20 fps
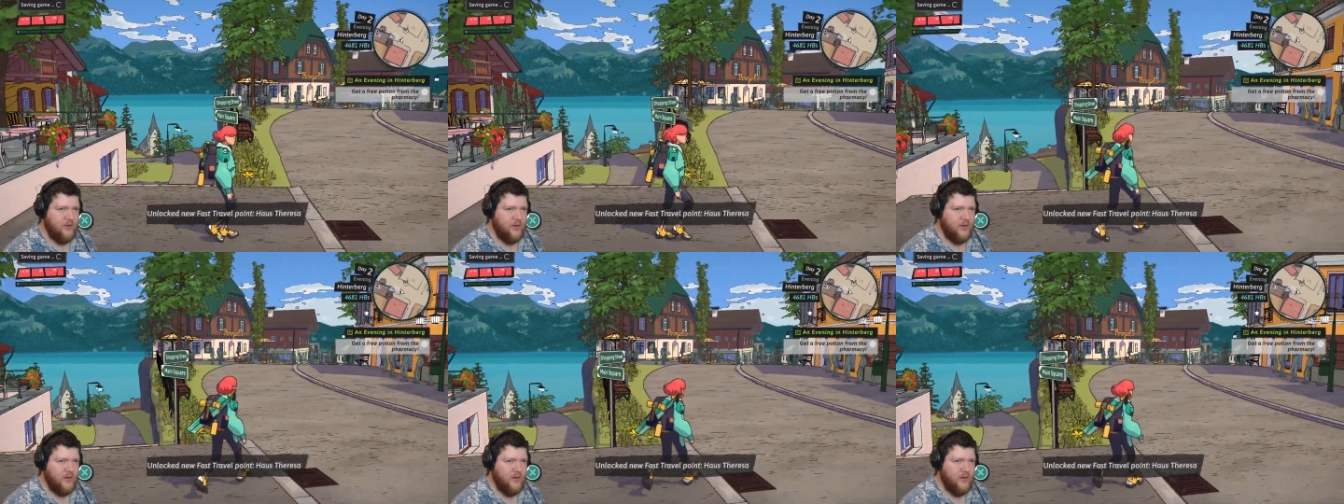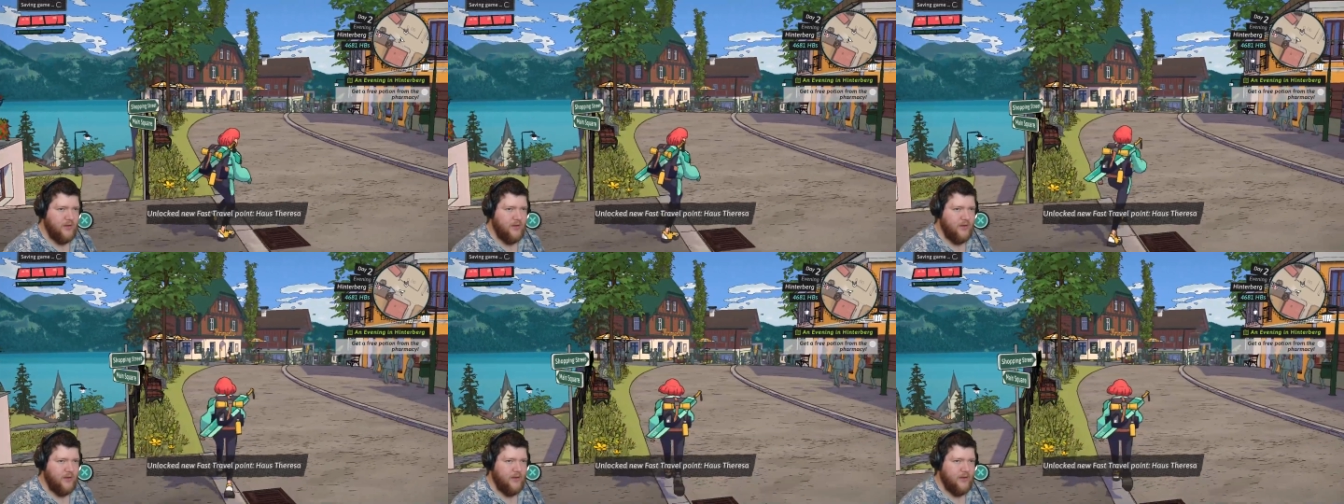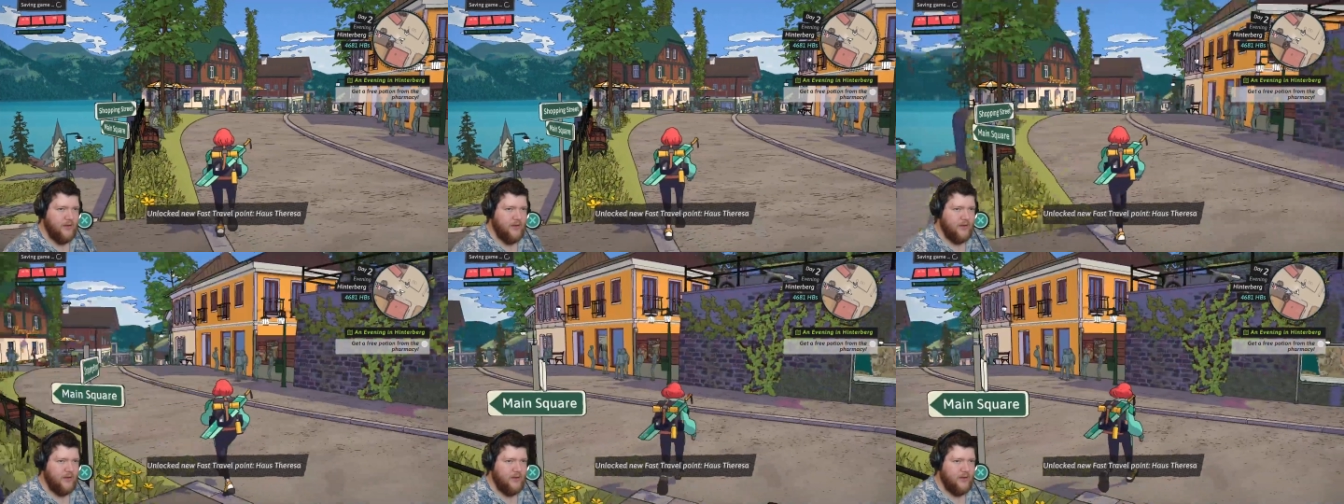
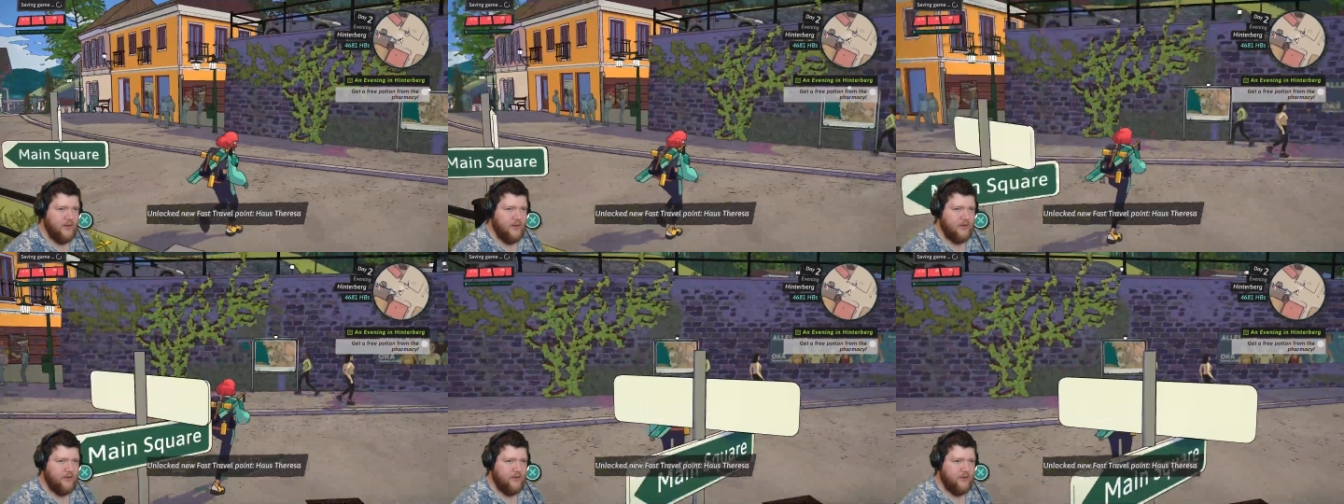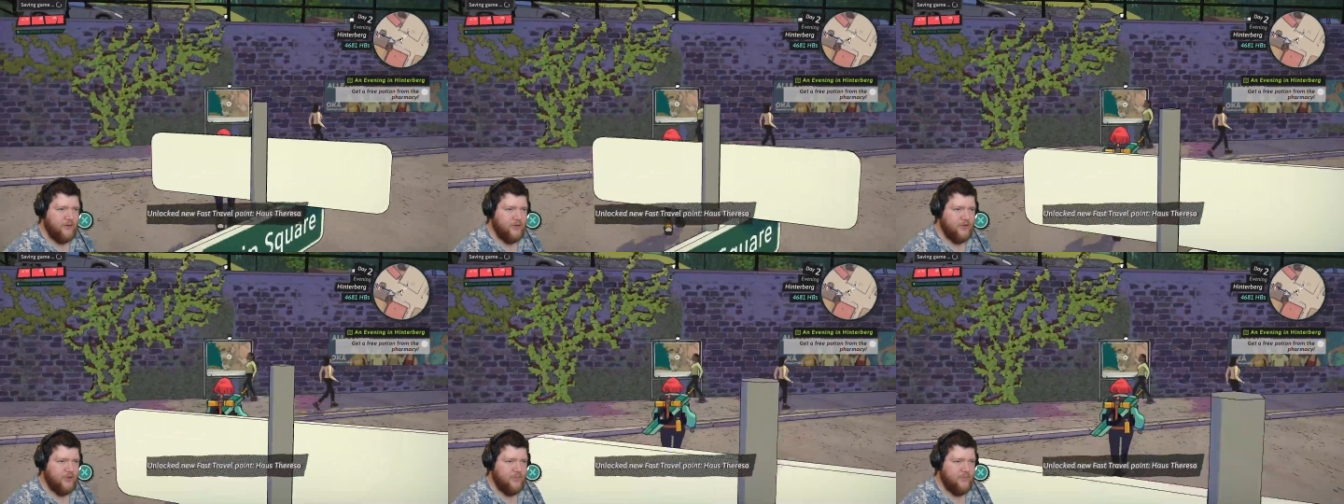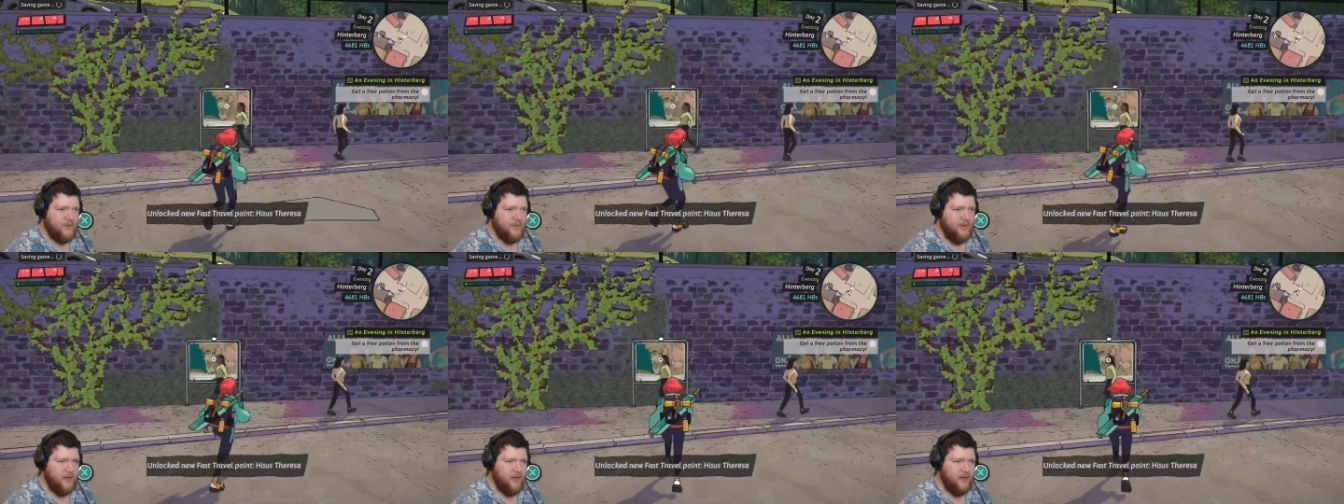Uh, is there a
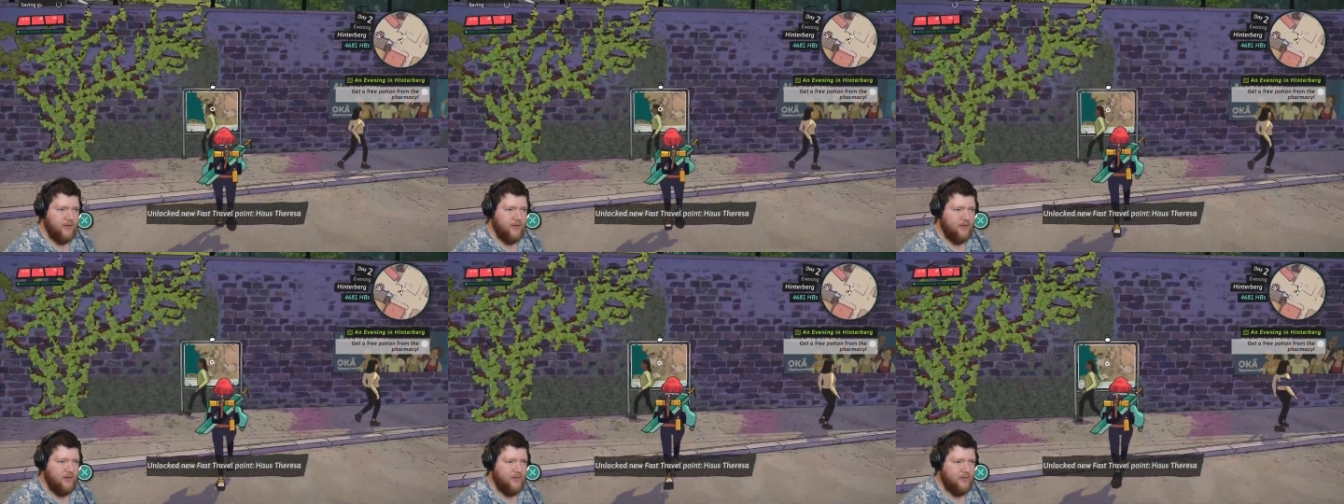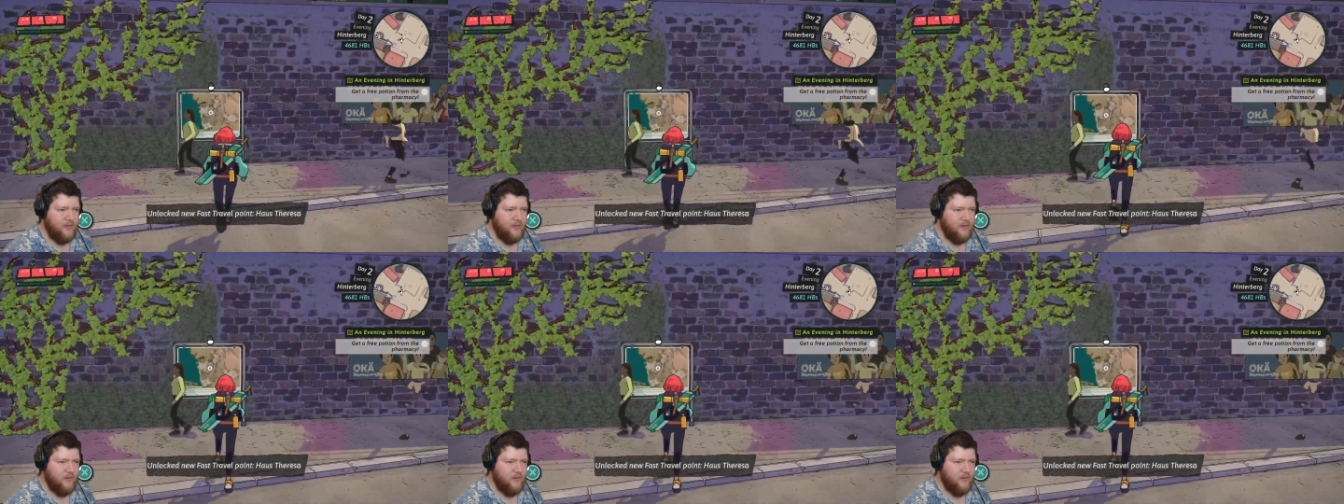shop here?